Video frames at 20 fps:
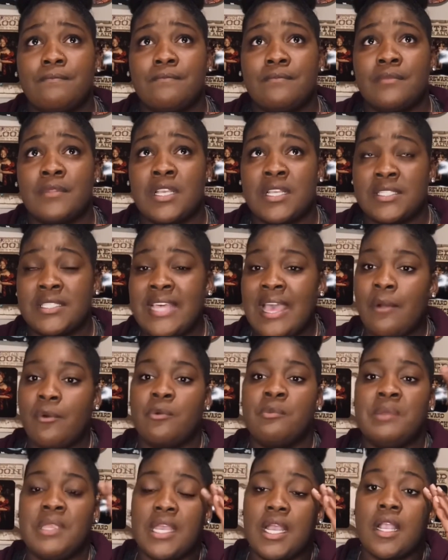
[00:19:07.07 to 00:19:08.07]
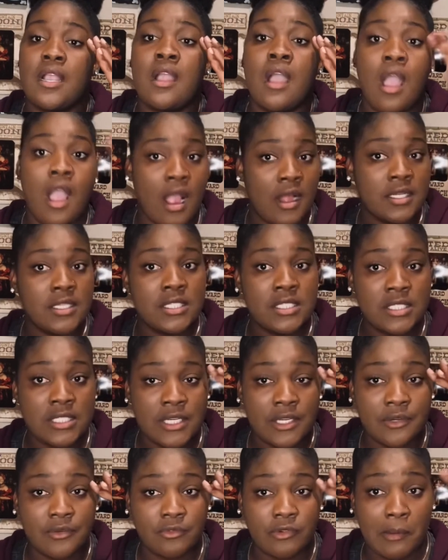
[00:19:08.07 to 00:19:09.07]
because that would be a
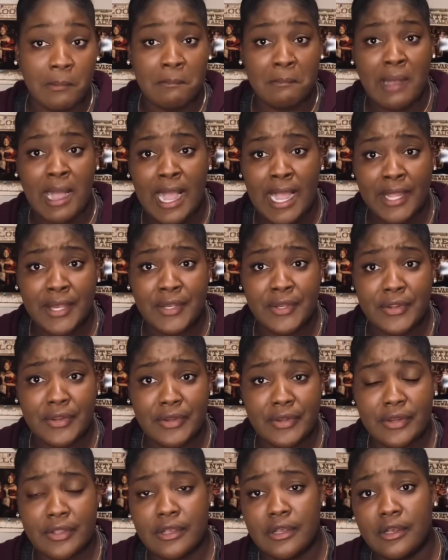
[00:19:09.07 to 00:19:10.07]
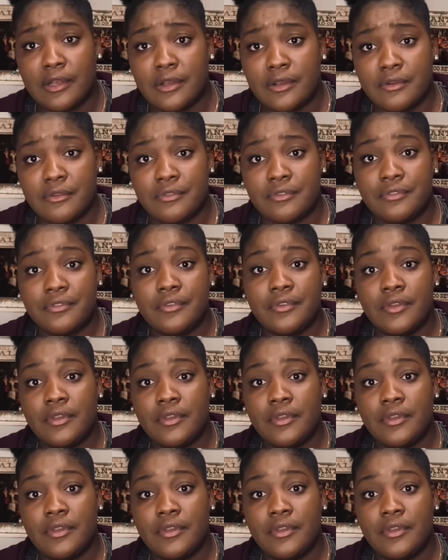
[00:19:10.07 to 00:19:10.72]
constant reminder of